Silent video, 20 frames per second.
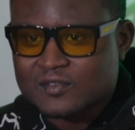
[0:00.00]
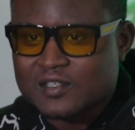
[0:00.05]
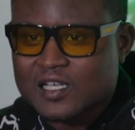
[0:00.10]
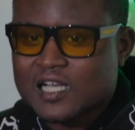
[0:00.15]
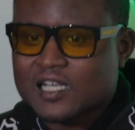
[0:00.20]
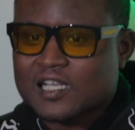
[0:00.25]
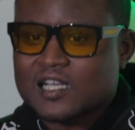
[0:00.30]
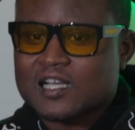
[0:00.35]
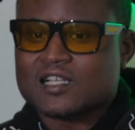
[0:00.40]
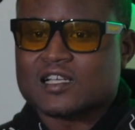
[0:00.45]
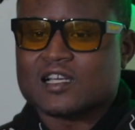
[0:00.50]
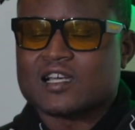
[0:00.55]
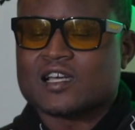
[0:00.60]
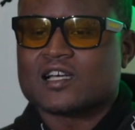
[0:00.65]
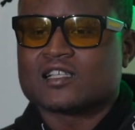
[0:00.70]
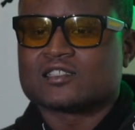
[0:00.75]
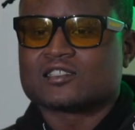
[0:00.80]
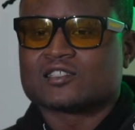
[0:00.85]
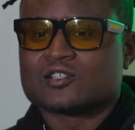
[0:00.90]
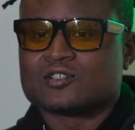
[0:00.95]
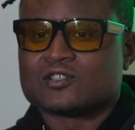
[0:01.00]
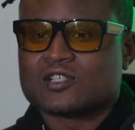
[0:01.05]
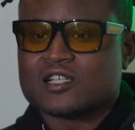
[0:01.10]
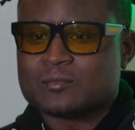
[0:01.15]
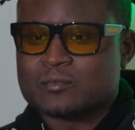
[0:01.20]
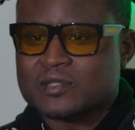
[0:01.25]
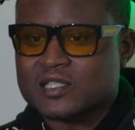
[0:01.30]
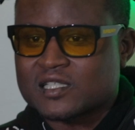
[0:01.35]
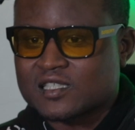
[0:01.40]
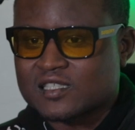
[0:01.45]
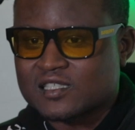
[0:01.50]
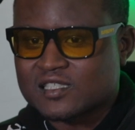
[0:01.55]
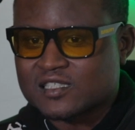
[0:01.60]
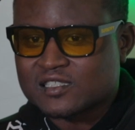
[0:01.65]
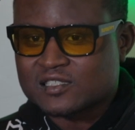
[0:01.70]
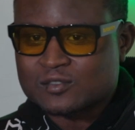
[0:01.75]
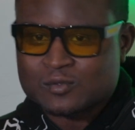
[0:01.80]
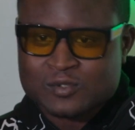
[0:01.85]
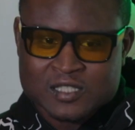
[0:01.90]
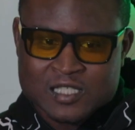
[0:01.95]
I kind of had to go there
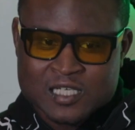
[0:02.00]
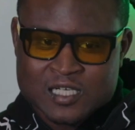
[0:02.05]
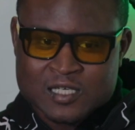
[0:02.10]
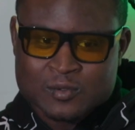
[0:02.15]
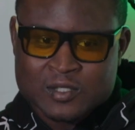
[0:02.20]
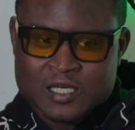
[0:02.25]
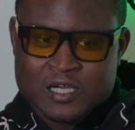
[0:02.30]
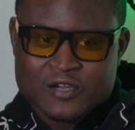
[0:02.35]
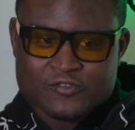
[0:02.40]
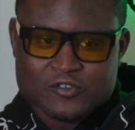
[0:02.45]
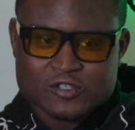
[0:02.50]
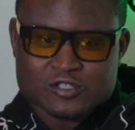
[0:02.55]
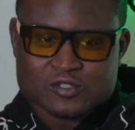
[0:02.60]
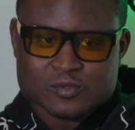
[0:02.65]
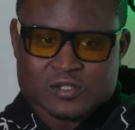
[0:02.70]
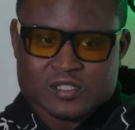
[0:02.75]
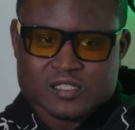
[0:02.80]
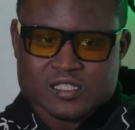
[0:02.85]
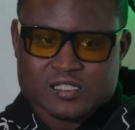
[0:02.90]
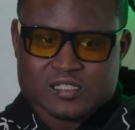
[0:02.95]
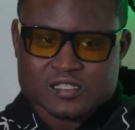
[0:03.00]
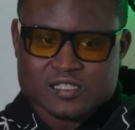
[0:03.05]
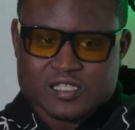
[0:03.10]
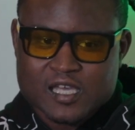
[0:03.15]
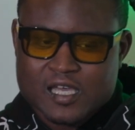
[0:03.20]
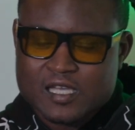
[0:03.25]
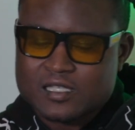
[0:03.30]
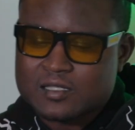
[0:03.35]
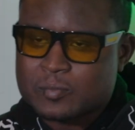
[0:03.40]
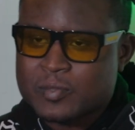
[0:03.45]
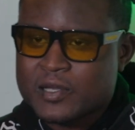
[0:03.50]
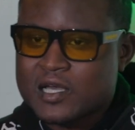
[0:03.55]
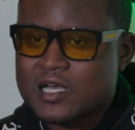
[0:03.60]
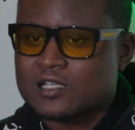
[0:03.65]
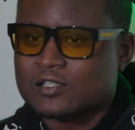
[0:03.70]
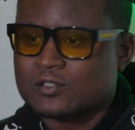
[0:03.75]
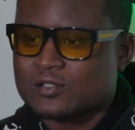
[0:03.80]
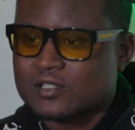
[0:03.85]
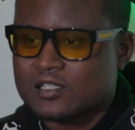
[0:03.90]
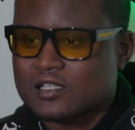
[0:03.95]
because when I first went there, they had the
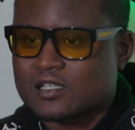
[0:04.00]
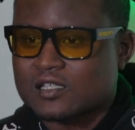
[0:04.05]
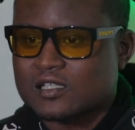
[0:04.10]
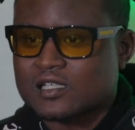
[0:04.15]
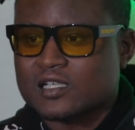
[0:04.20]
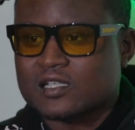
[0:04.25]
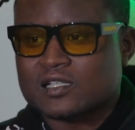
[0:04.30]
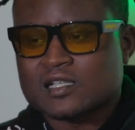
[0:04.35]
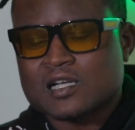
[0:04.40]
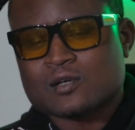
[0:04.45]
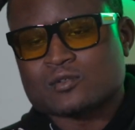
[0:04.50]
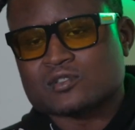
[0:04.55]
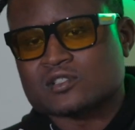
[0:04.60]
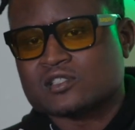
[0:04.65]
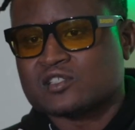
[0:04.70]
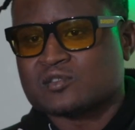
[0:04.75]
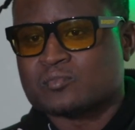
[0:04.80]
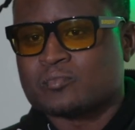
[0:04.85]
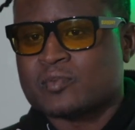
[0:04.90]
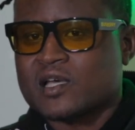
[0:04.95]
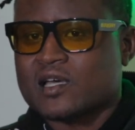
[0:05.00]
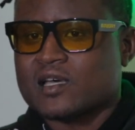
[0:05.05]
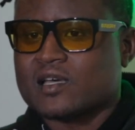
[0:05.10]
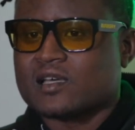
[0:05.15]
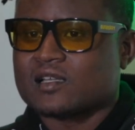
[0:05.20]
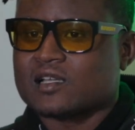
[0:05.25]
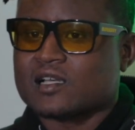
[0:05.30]
paddle and all that, and I was just bad.